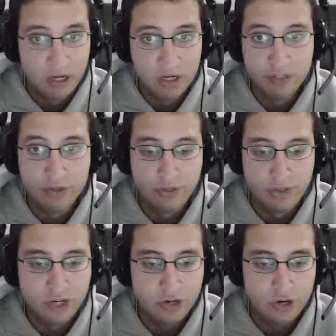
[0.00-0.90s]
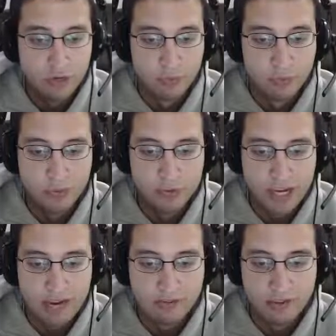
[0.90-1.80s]
So I thought I'd show you the runes I
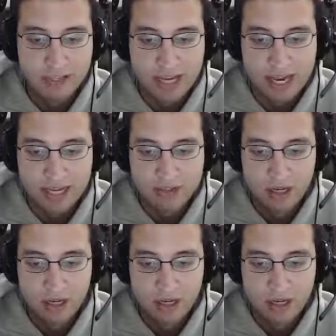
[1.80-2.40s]
have on these guys.